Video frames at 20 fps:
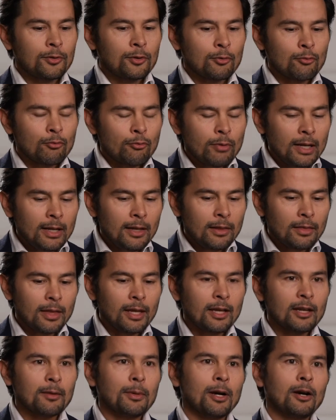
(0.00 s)
to really
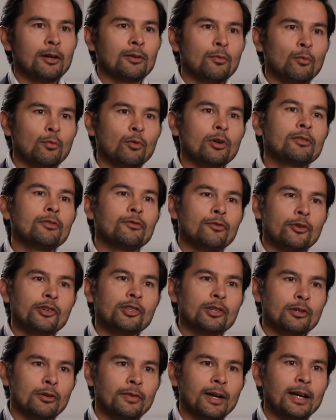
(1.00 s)
think about what
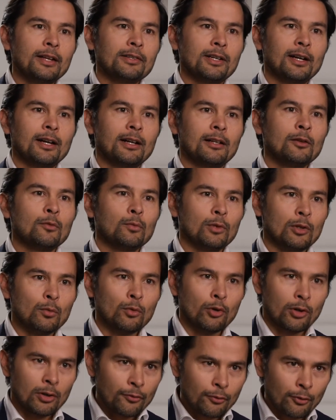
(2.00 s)
version of Agile will
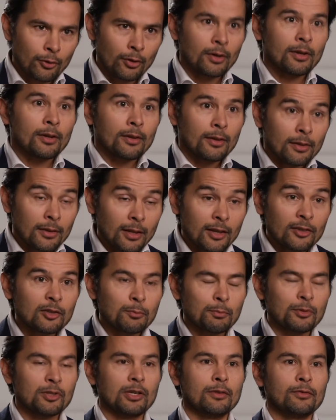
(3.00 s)
work for this
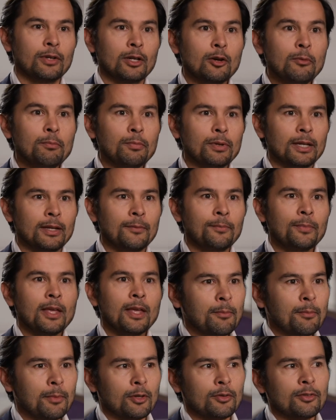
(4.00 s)
specific company.
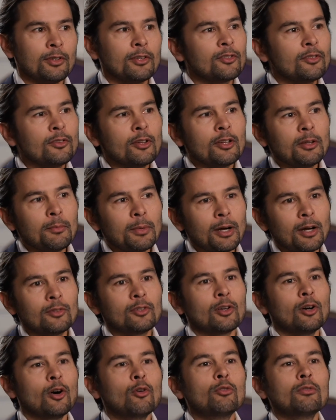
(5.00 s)
Because it's not
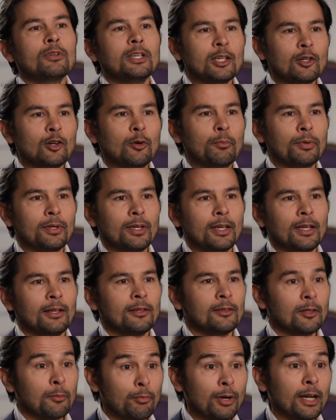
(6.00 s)
about only
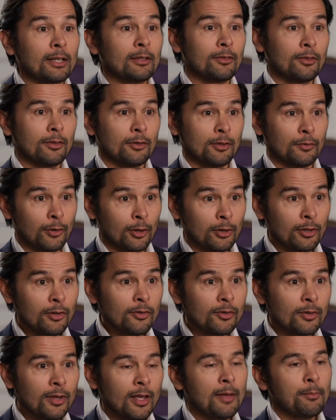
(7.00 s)
copying the practices of
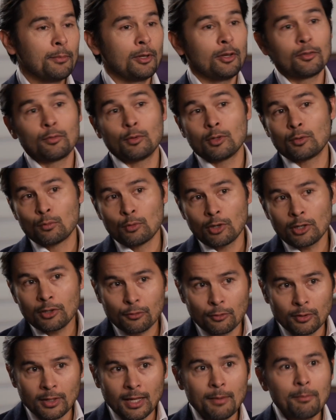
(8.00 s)
others, because what works
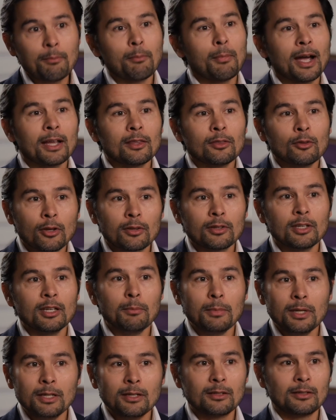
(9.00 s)
for them might not
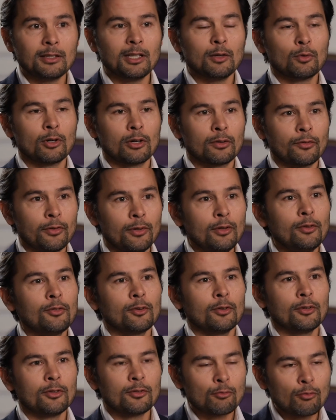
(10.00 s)
immediately work for you.
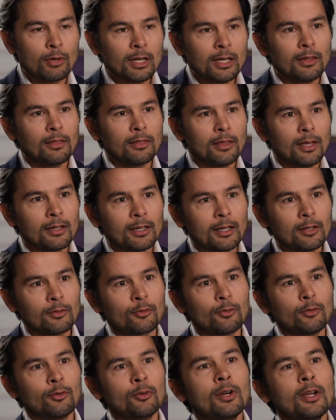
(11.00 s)
So it's really thinking
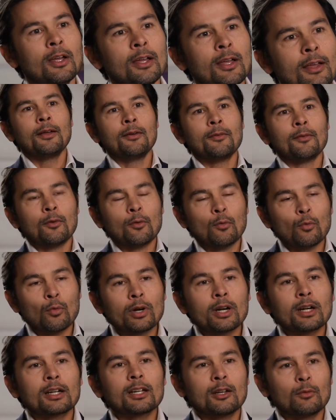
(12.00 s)
through
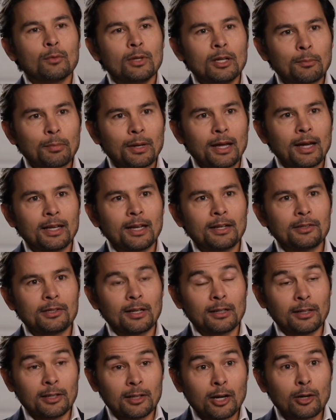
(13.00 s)
where can we apply
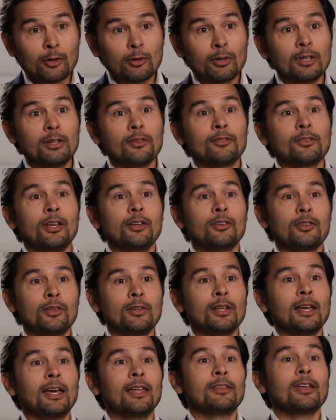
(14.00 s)
Agile in our
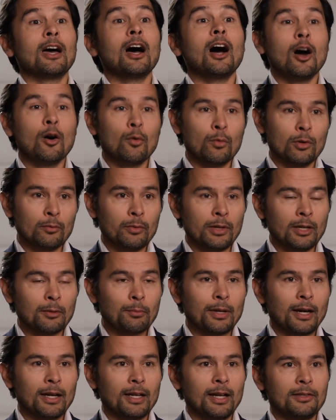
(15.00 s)
organization and how will we
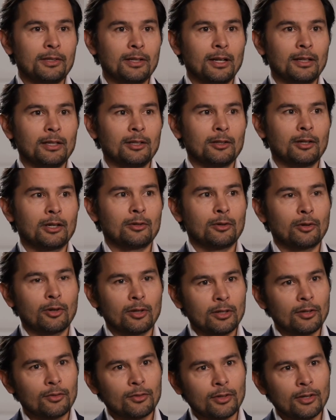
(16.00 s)
apply Agile in our
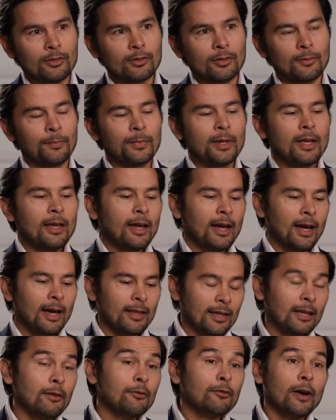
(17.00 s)
organization.
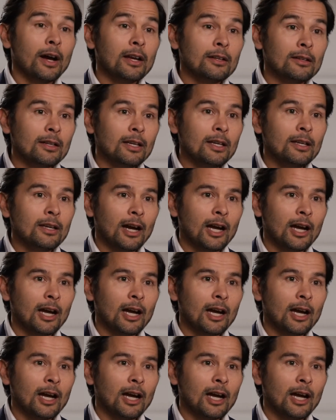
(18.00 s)
And then finally,